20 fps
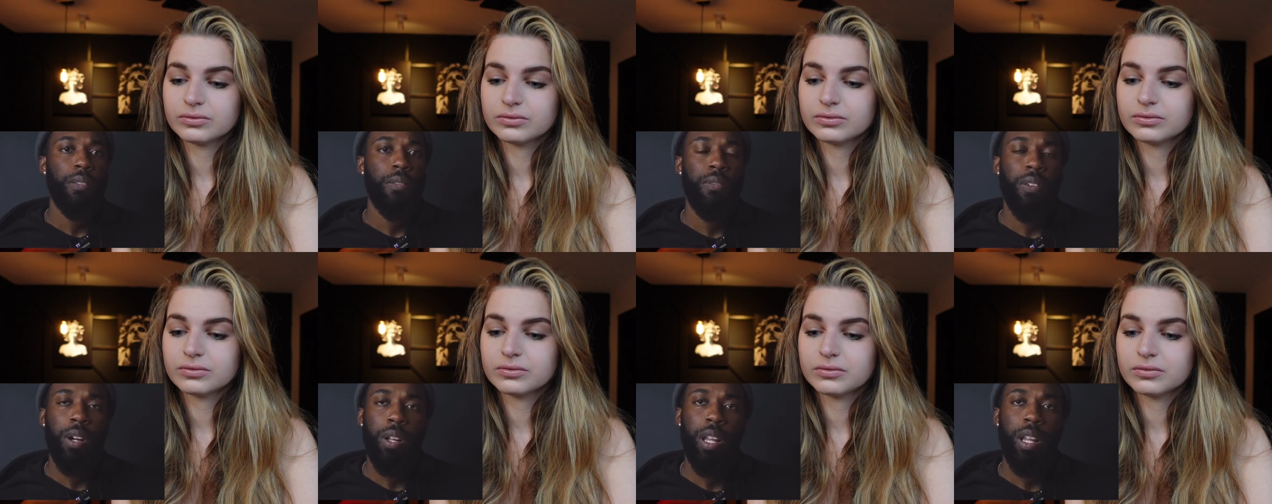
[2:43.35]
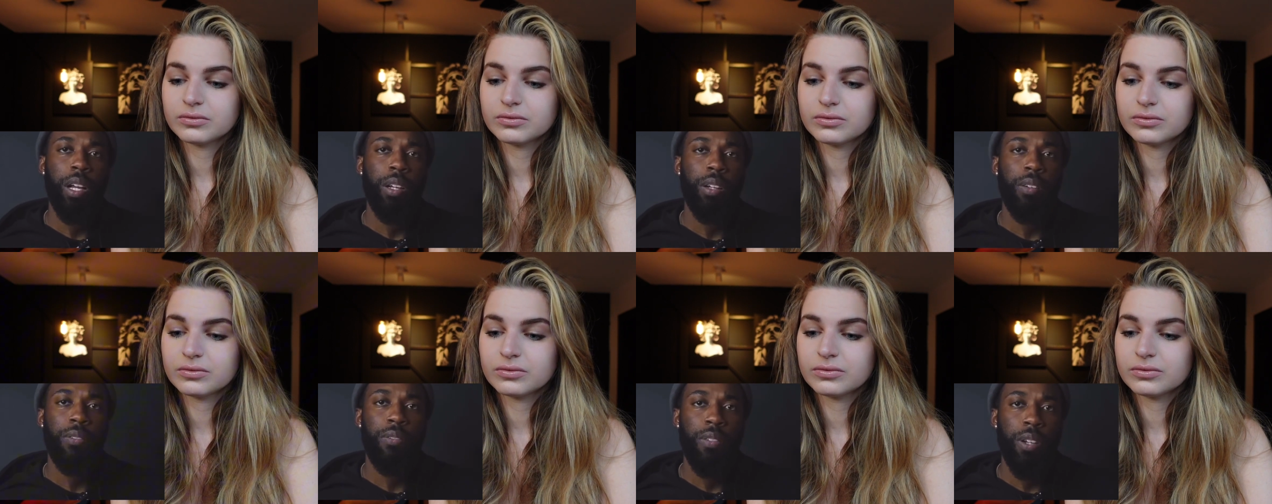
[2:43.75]
Speaker 1: felt
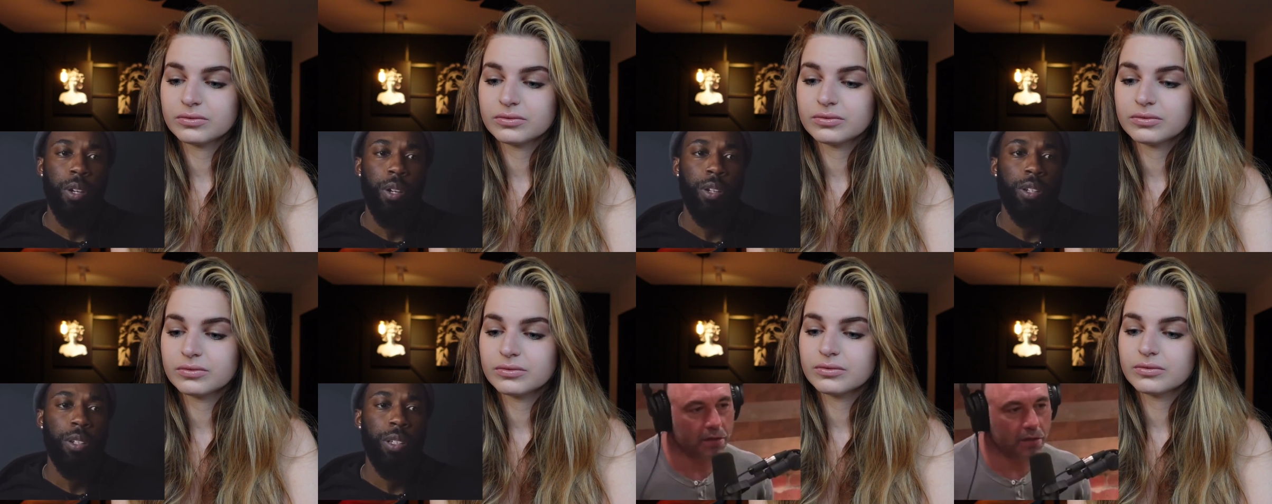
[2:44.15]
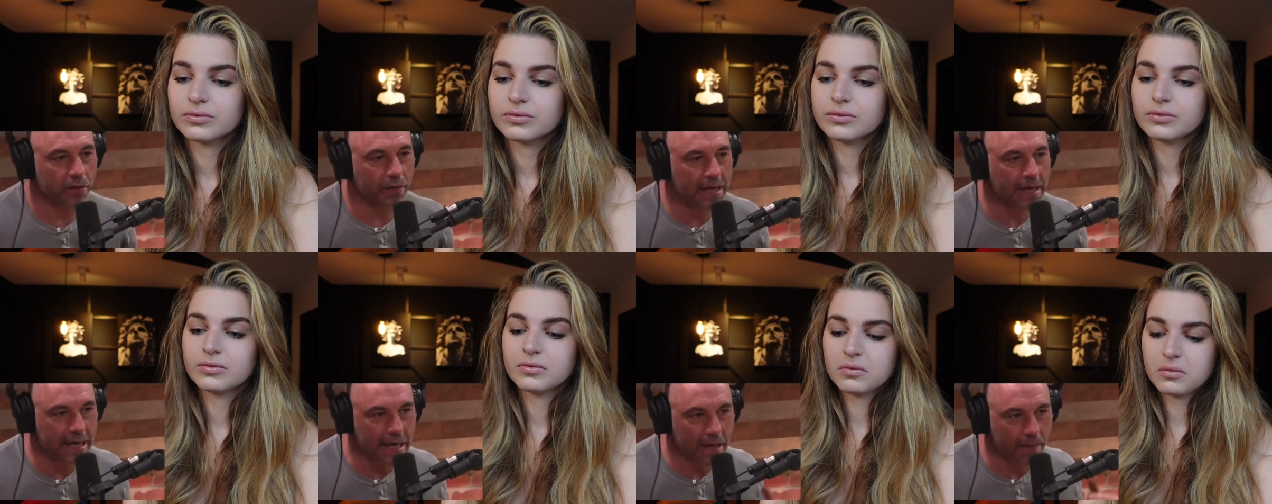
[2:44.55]
like a failure so
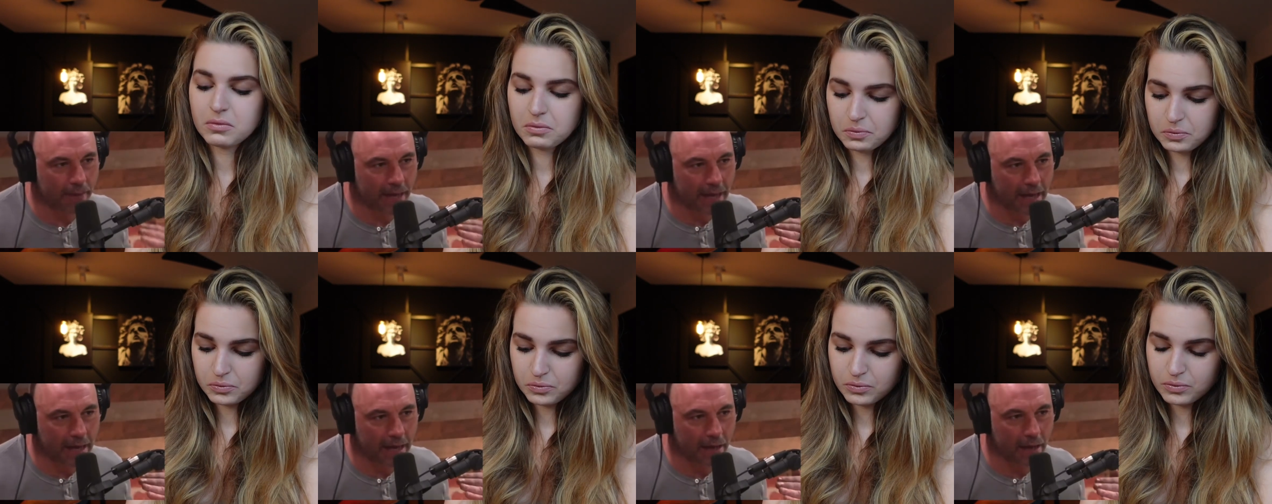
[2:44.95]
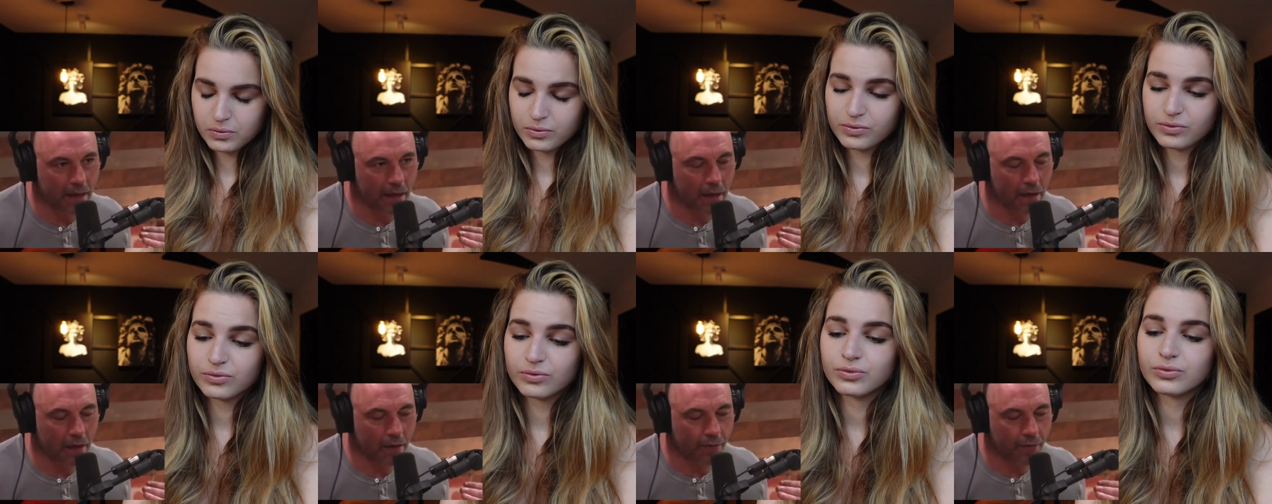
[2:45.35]
he had to pay
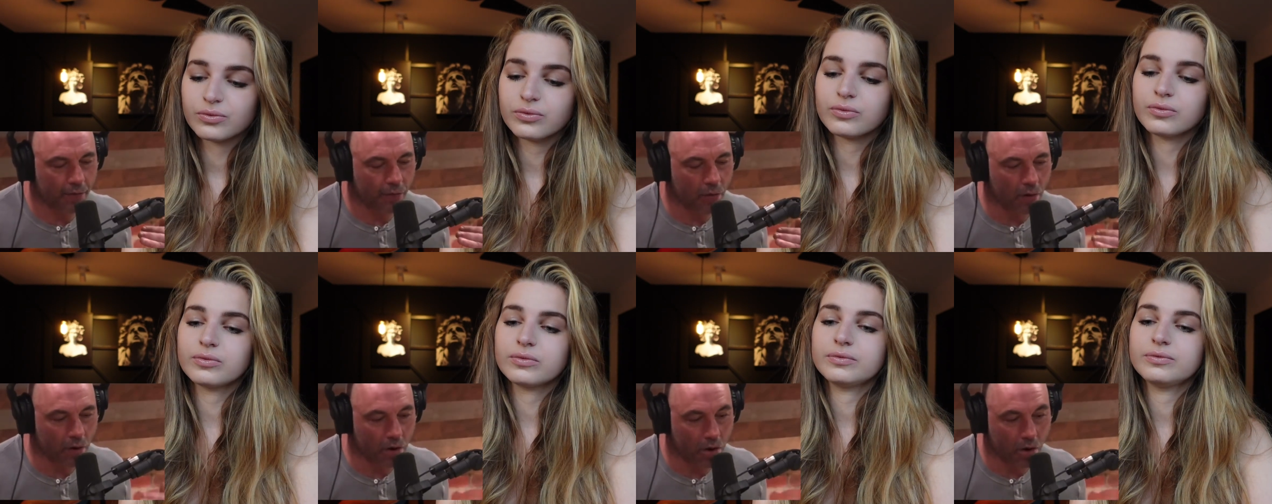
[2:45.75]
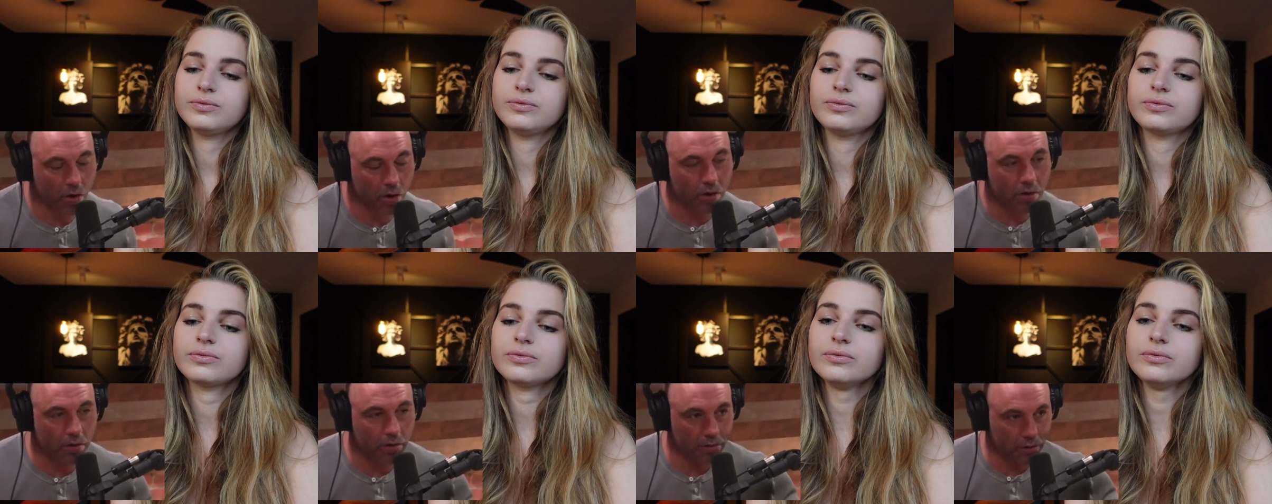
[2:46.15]
for
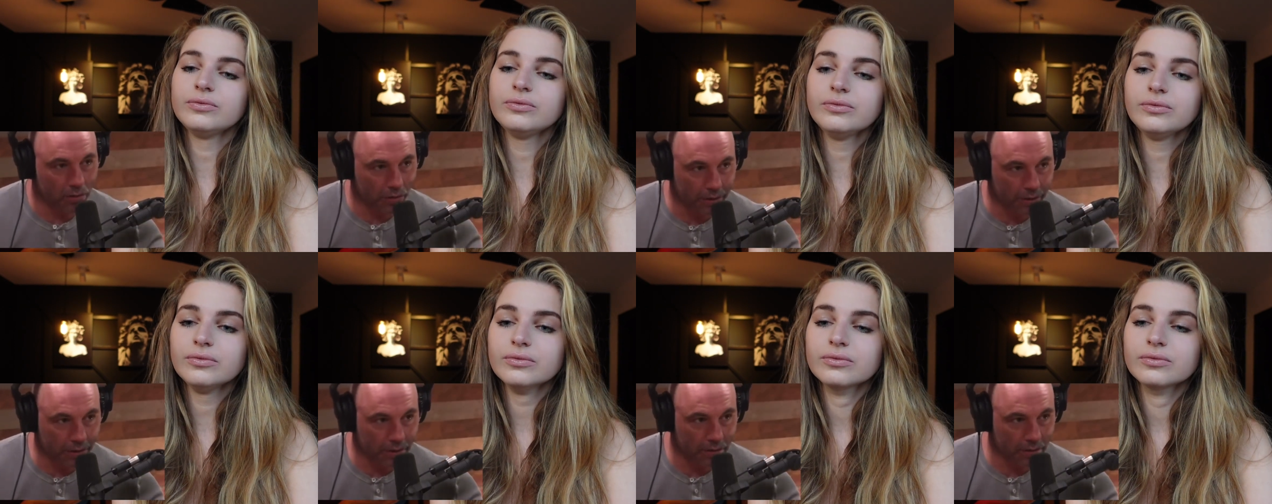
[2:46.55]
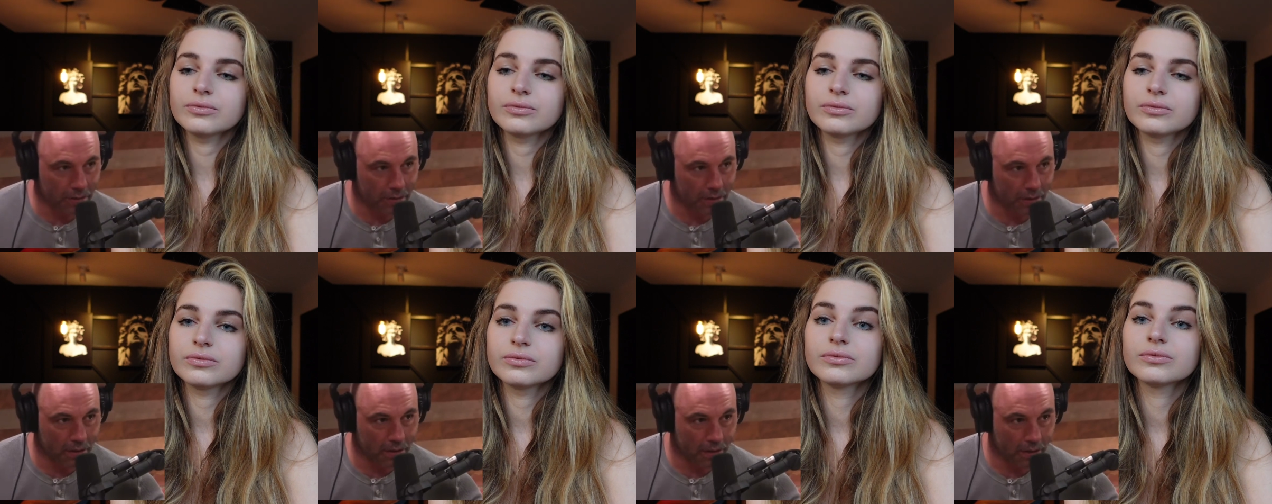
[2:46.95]
her lawyer
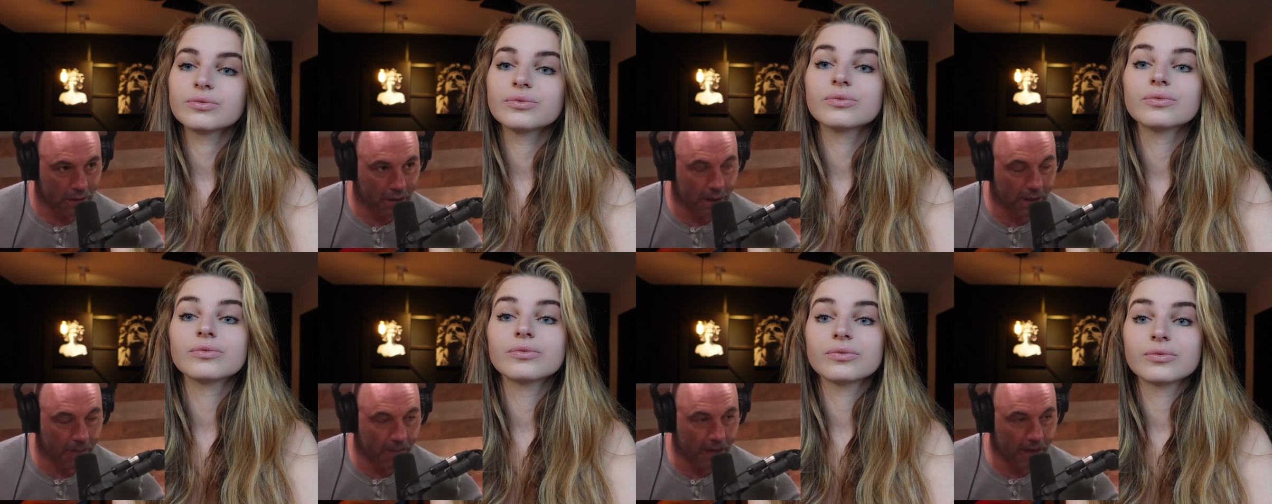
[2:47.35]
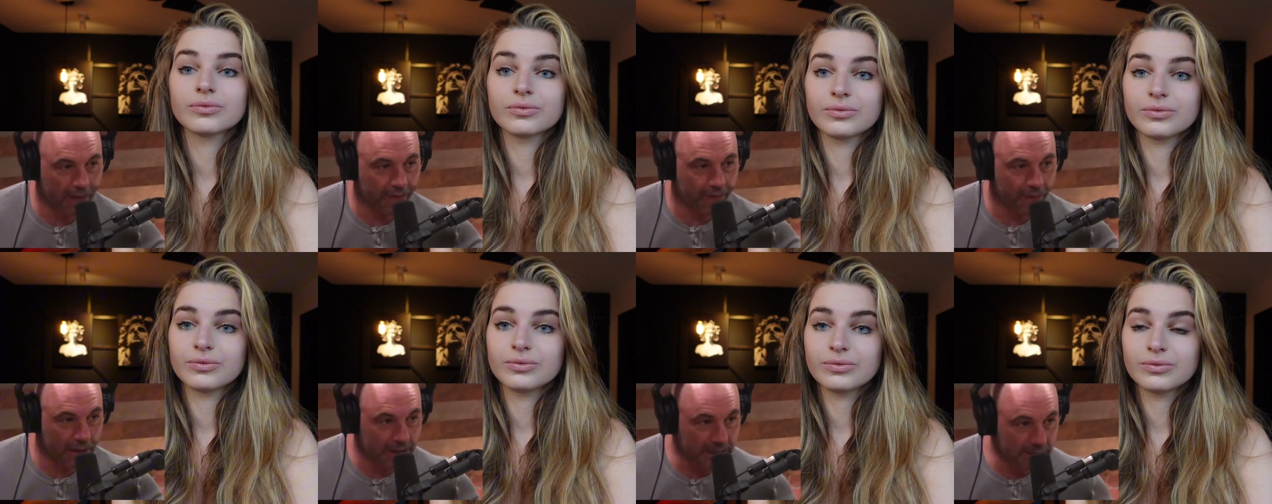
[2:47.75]
he had to pay
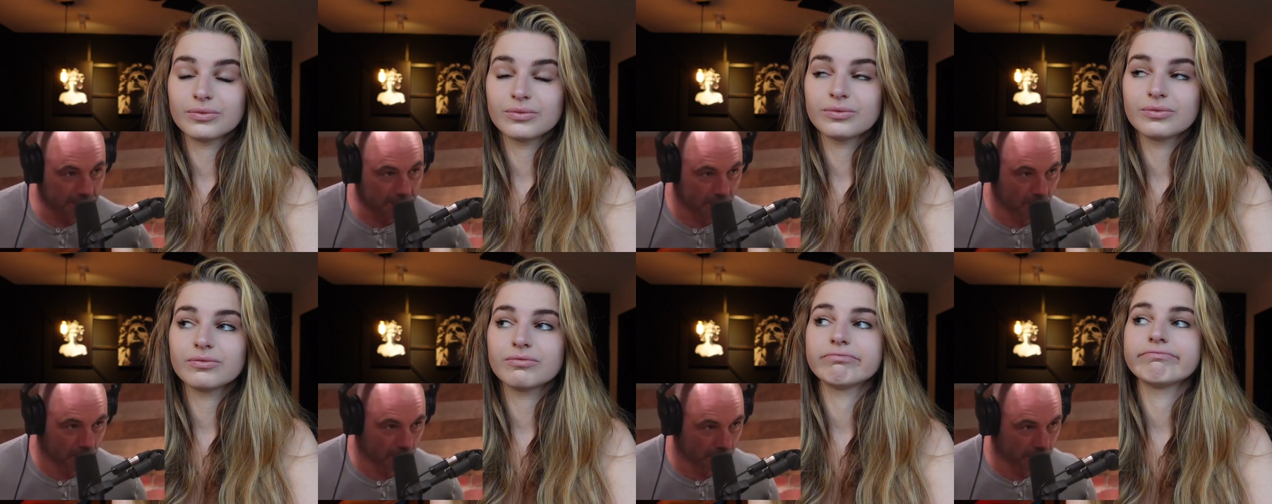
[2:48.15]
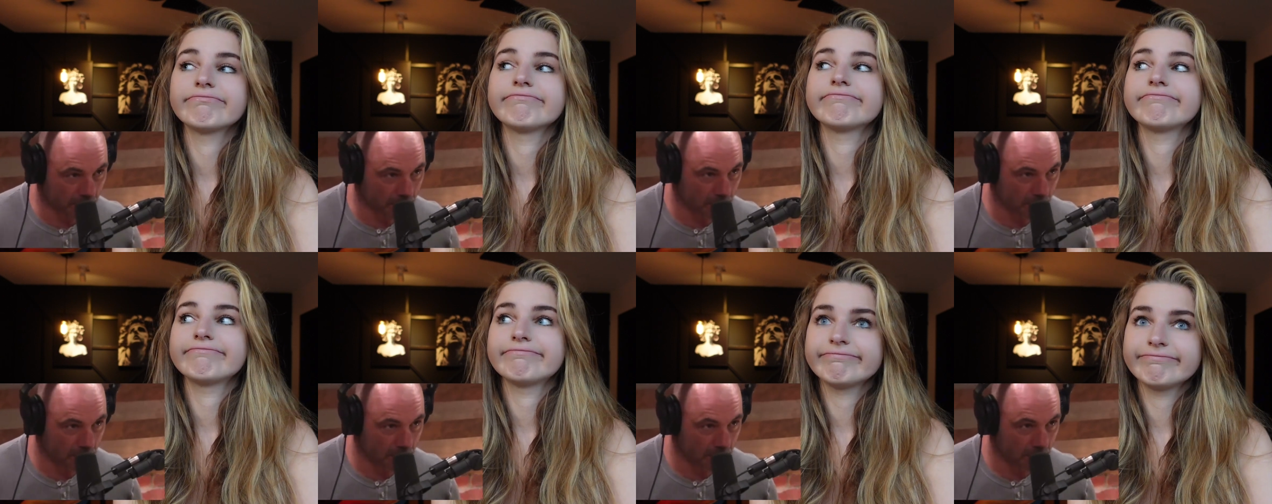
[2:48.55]
for his
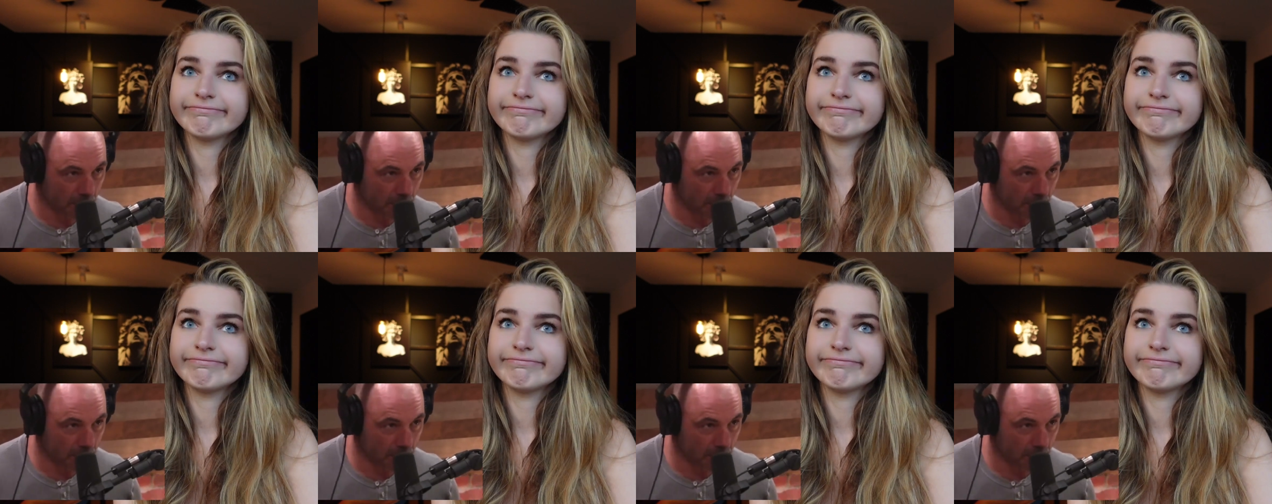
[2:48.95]
lawyer